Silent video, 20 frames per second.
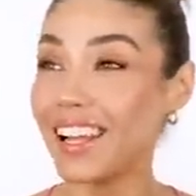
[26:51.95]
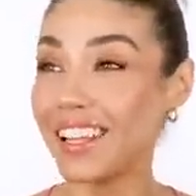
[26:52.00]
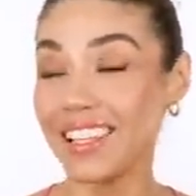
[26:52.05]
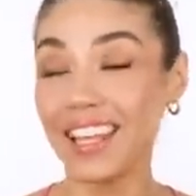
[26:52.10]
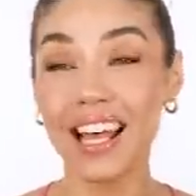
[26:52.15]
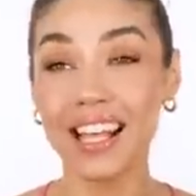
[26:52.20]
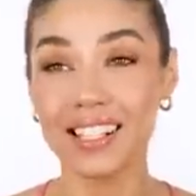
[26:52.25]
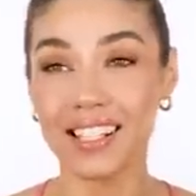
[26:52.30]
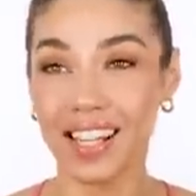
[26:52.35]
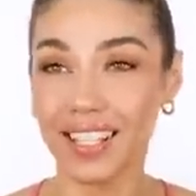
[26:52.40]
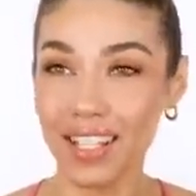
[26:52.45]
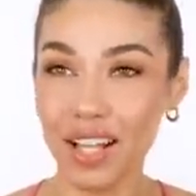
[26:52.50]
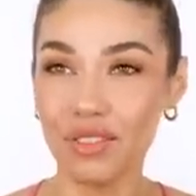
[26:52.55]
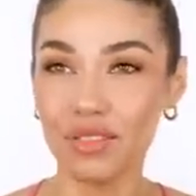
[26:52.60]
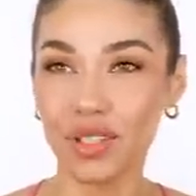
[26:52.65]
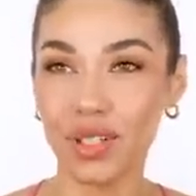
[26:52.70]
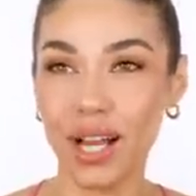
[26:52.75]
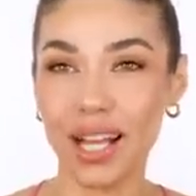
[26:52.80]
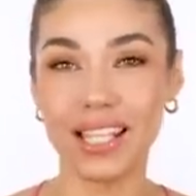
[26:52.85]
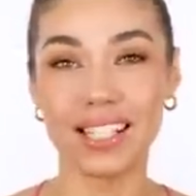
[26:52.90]
Yes, I
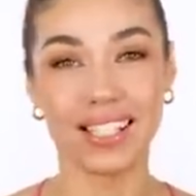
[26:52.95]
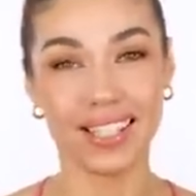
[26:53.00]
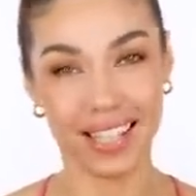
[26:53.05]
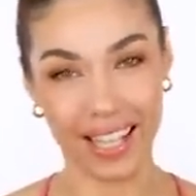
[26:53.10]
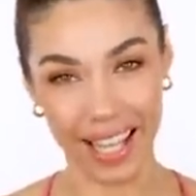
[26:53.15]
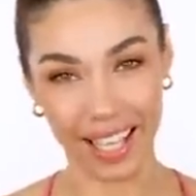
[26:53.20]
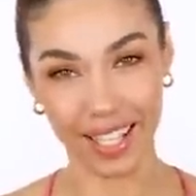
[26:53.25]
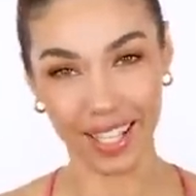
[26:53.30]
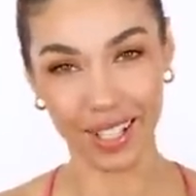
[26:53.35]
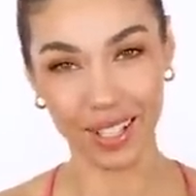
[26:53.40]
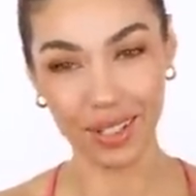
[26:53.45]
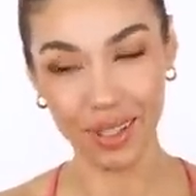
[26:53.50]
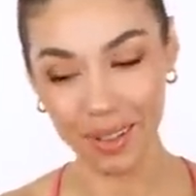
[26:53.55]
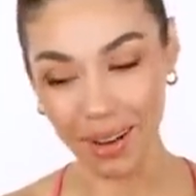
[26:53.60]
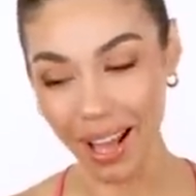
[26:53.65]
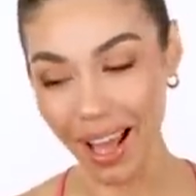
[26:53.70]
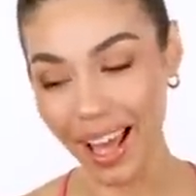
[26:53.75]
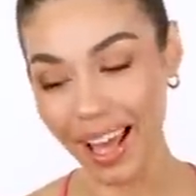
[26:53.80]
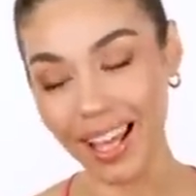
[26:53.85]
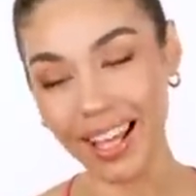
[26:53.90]
love you guys. Thank
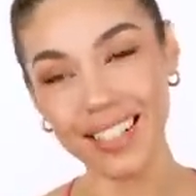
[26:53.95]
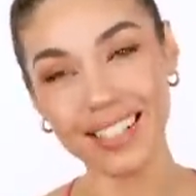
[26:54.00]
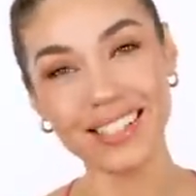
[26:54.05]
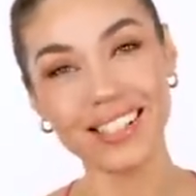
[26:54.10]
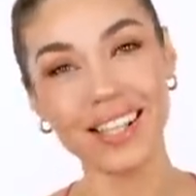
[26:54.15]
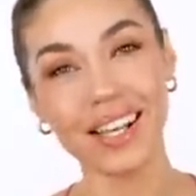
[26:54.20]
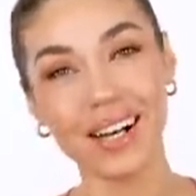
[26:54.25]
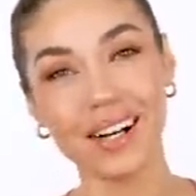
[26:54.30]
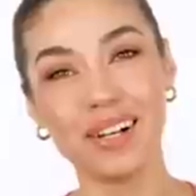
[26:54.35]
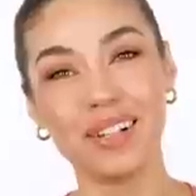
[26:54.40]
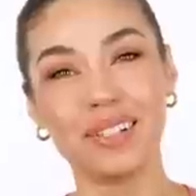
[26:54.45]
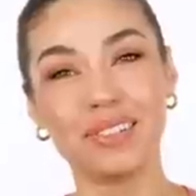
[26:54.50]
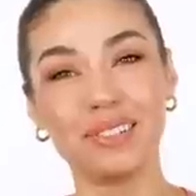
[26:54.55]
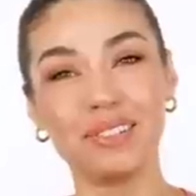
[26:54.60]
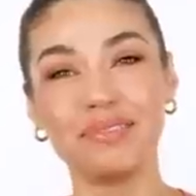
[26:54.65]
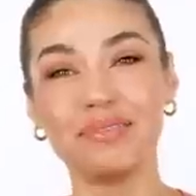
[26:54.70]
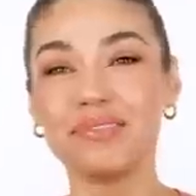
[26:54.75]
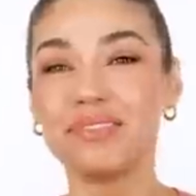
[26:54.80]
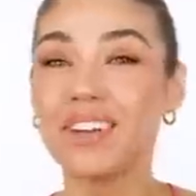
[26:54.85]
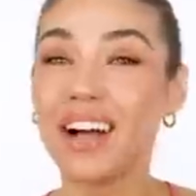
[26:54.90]
you. And
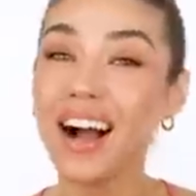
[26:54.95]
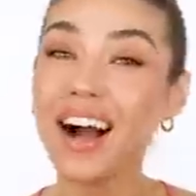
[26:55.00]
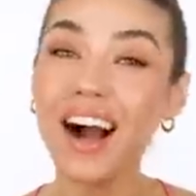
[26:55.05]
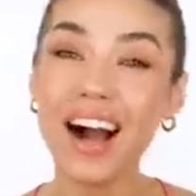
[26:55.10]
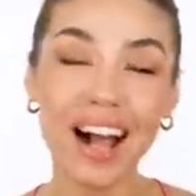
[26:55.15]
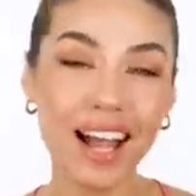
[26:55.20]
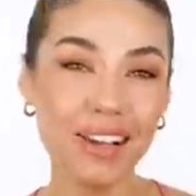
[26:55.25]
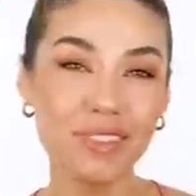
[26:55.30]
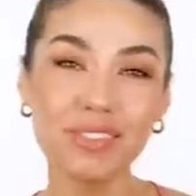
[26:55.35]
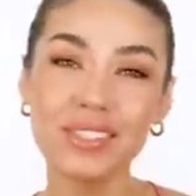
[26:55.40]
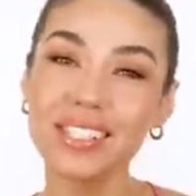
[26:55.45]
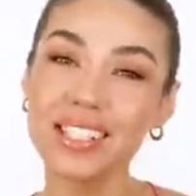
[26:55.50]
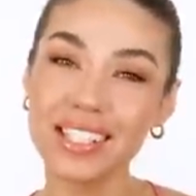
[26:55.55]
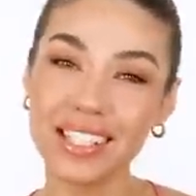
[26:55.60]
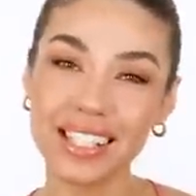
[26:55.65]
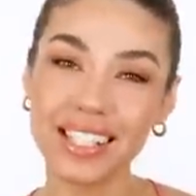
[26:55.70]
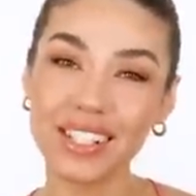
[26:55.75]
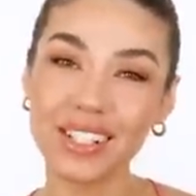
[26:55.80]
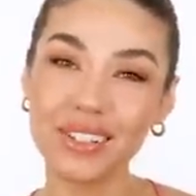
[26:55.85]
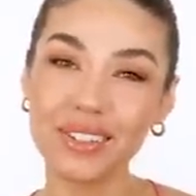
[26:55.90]
I will
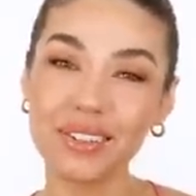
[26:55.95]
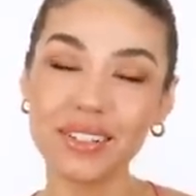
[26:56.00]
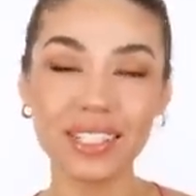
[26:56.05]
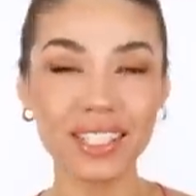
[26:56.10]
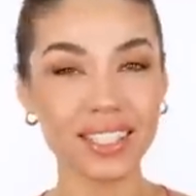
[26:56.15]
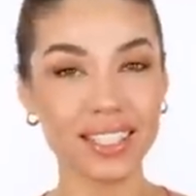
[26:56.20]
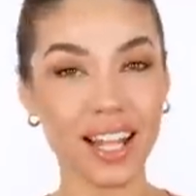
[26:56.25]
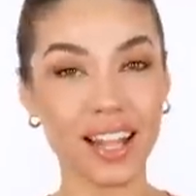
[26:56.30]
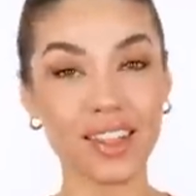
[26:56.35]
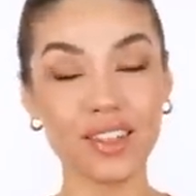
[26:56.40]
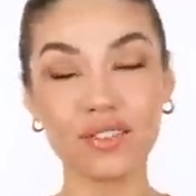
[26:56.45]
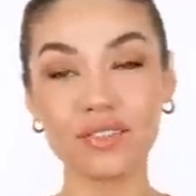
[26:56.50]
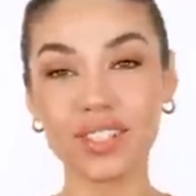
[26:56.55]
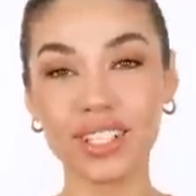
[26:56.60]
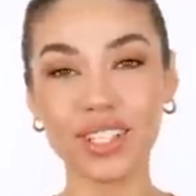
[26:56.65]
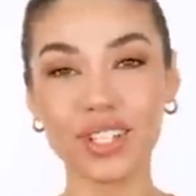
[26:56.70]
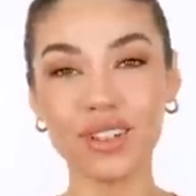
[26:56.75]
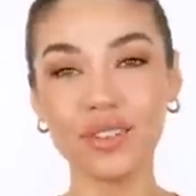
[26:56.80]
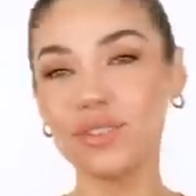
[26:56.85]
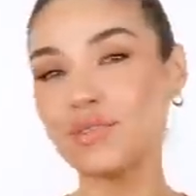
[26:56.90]
see you in another
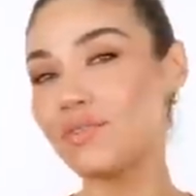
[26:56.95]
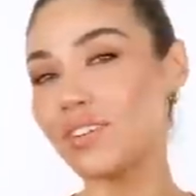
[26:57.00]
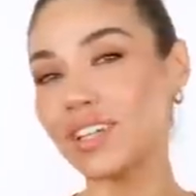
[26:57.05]
video